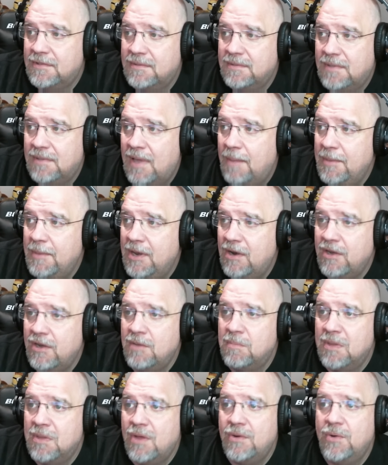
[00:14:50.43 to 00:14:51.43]
I mean, are you
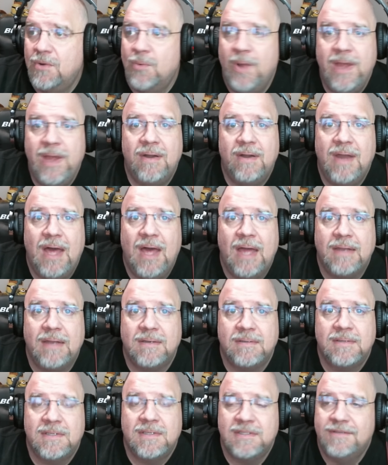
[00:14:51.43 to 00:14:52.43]
blown away or not?
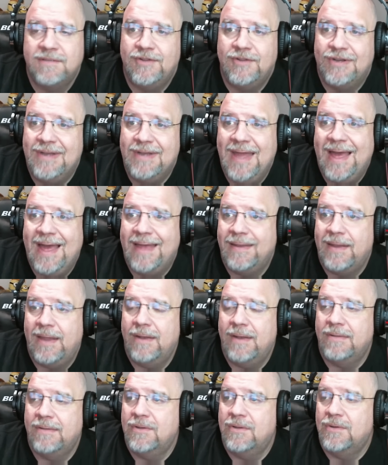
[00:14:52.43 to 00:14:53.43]
Because if you're not, I
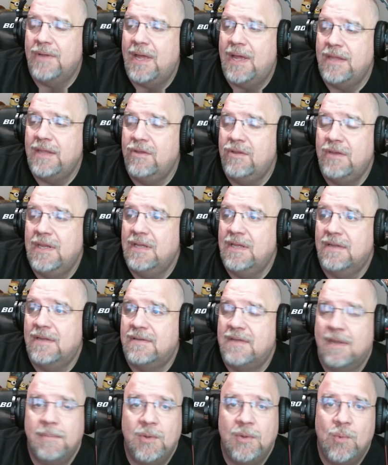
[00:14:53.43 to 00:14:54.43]
don't know. I, you need to
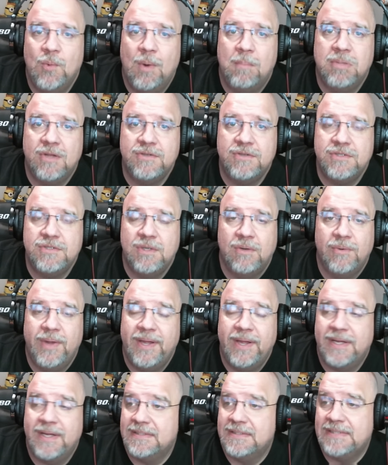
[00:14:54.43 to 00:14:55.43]
tell me what blows you
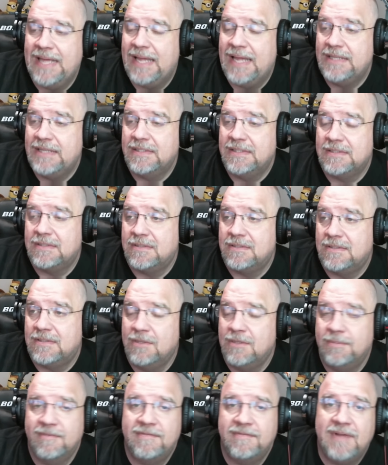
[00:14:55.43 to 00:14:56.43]
away because that just
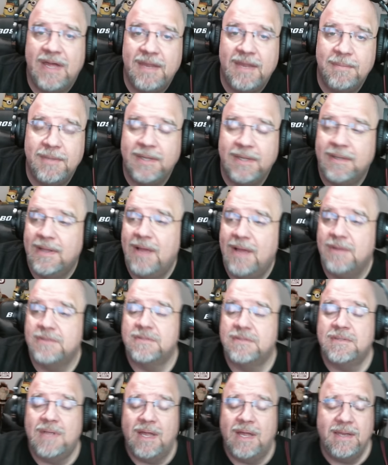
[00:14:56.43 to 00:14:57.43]
stupefied me. I
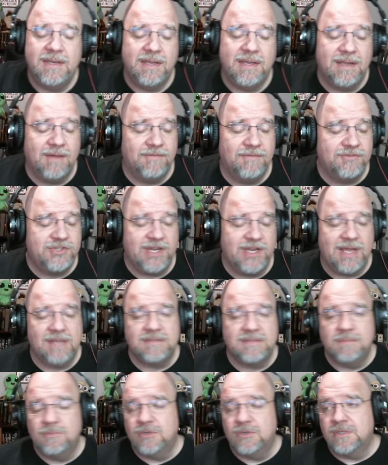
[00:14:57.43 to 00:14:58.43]
was I need to go check
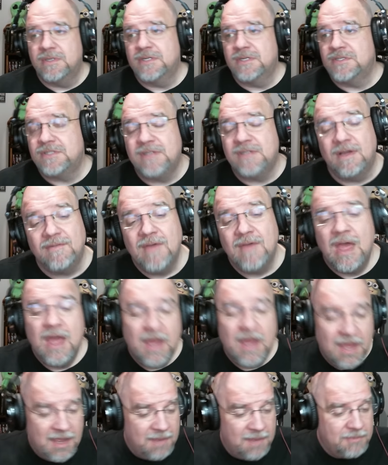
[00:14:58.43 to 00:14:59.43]
out some more of their
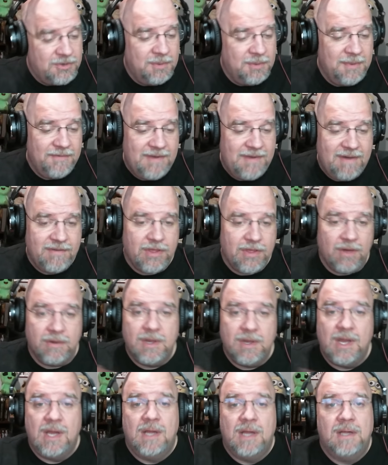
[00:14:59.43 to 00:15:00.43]
stuff. Do me a favor though,
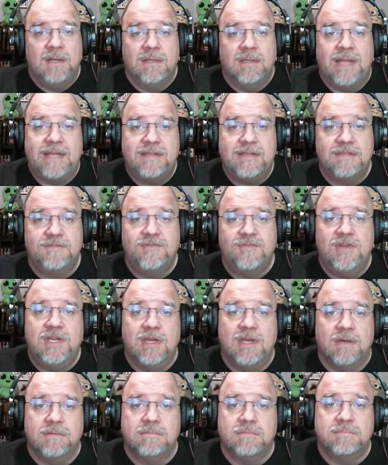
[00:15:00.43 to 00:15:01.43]
like this
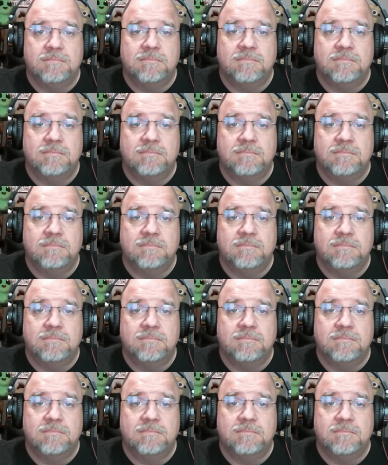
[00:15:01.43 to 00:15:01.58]
video.